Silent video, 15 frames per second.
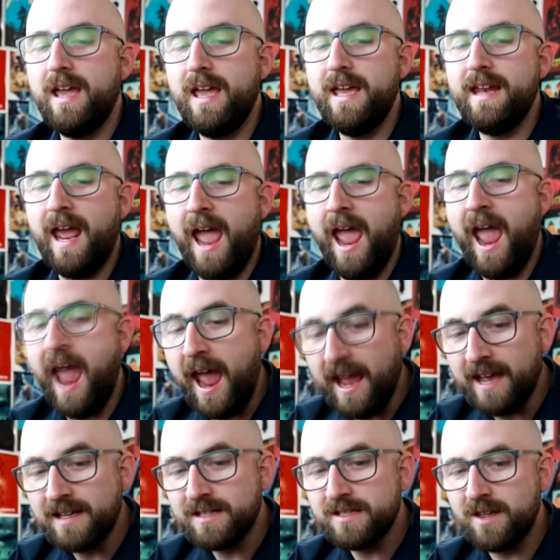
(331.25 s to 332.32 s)
it
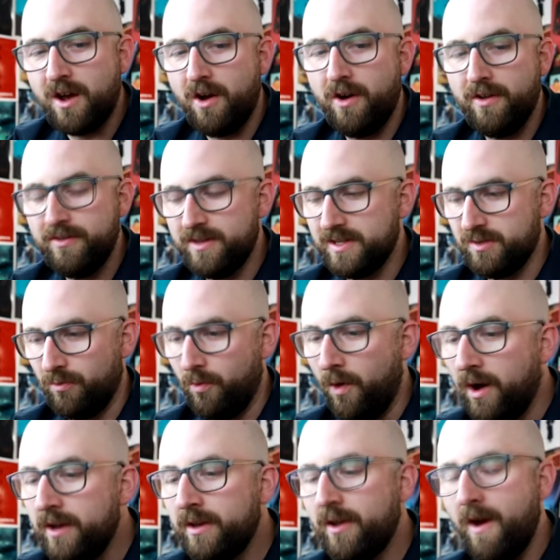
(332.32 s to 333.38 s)
hangs on this
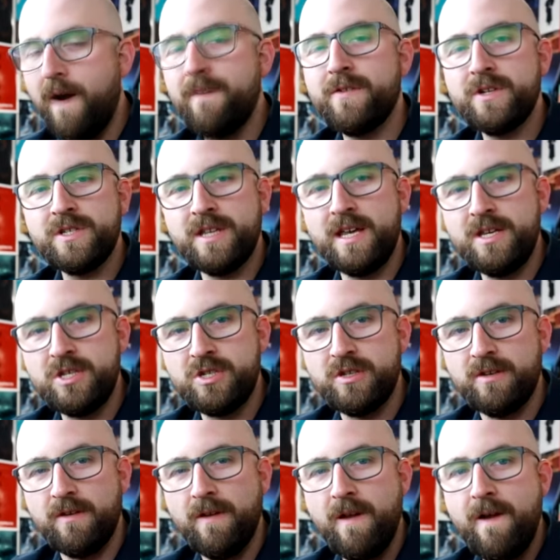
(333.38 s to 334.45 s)
one
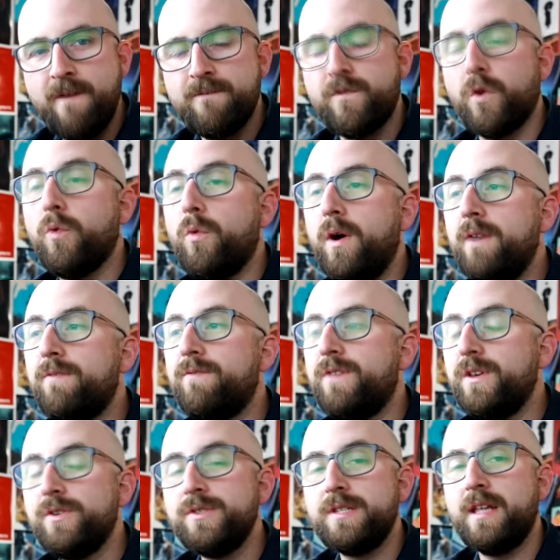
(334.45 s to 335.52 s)
conversation for what
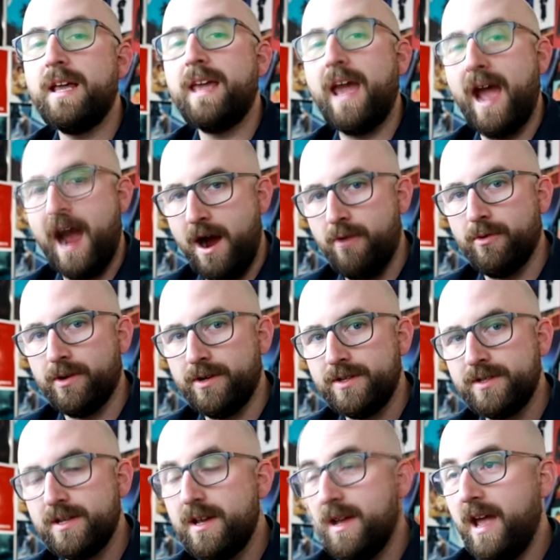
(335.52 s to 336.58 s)
feels like
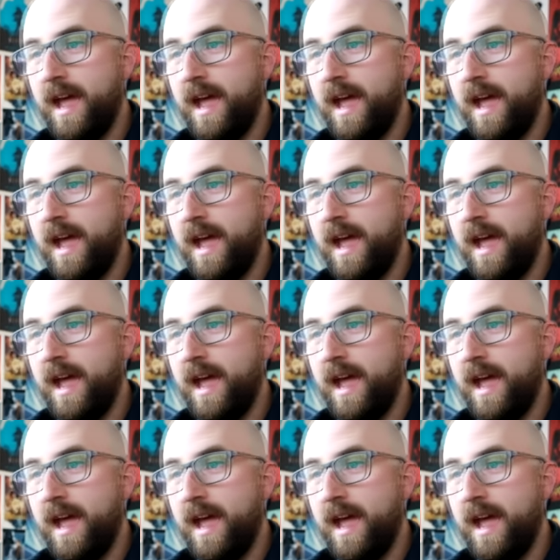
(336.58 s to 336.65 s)
hours.